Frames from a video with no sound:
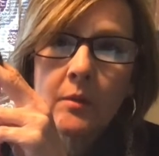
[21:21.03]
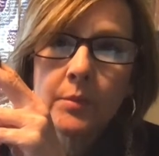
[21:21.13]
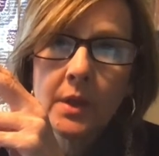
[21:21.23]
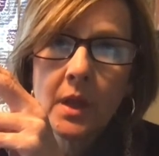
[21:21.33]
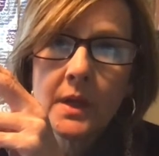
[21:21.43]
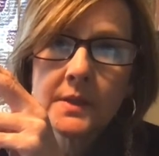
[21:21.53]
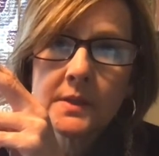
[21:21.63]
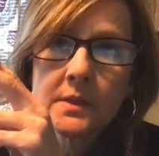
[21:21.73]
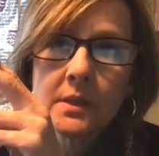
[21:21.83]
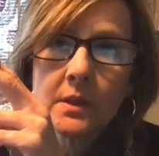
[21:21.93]

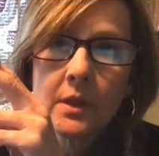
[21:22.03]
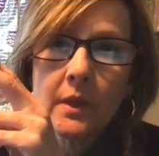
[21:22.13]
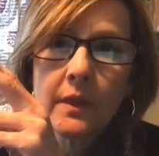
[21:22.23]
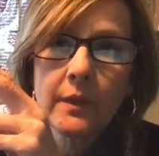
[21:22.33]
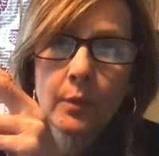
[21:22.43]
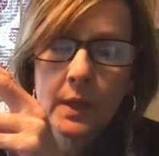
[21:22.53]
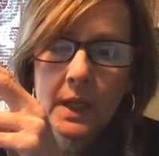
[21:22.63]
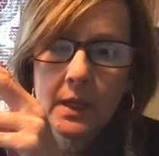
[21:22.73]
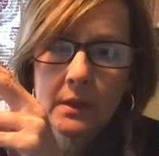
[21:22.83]
plus 3.